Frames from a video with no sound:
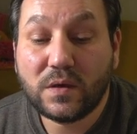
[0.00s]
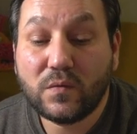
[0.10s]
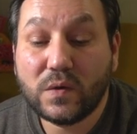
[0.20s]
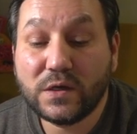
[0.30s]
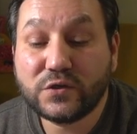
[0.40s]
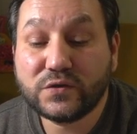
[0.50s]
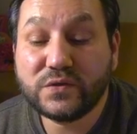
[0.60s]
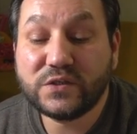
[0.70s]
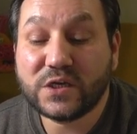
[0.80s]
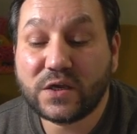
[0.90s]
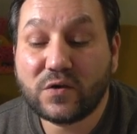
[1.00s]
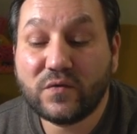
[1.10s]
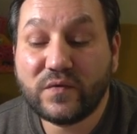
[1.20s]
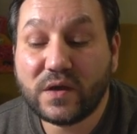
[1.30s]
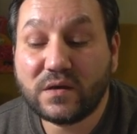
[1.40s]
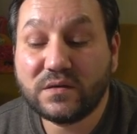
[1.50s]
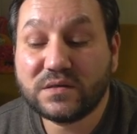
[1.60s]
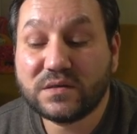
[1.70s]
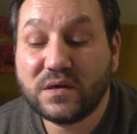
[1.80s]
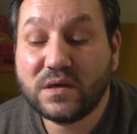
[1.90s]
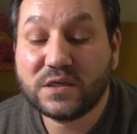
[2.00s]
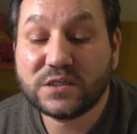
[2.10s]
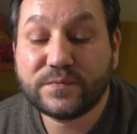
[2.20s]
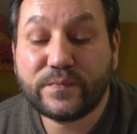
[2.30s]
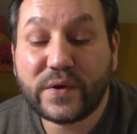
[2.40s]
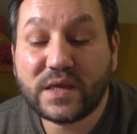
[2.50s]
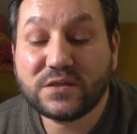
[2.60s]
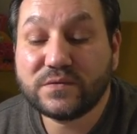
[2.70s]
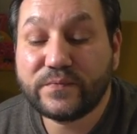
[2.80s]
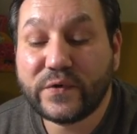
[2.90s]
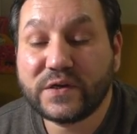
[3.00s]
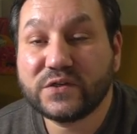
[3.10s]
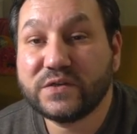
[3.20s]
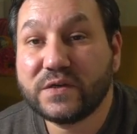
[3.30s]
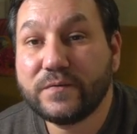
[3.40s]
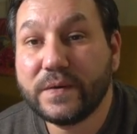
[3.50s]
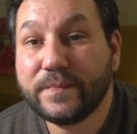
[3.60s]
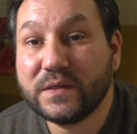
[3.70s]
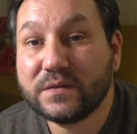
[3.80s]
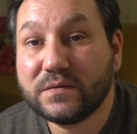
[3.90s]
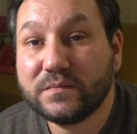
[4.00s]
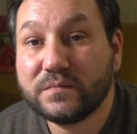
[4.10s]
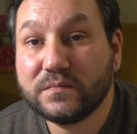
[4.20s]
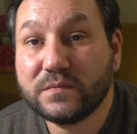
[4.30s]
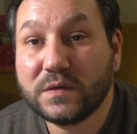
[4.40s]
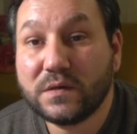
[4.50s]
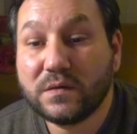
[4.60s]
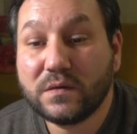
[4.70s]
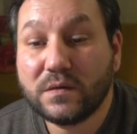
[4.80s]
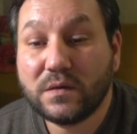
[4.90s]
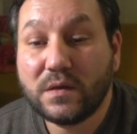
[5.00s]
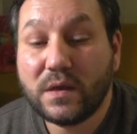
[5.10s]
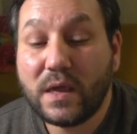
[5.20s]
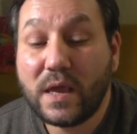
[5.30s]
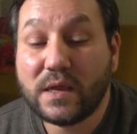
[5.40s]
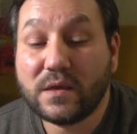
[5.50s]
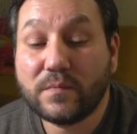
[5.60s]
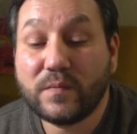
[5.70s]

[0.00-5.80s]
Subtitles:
When should you check your vehicle's spray suppression equipment? A.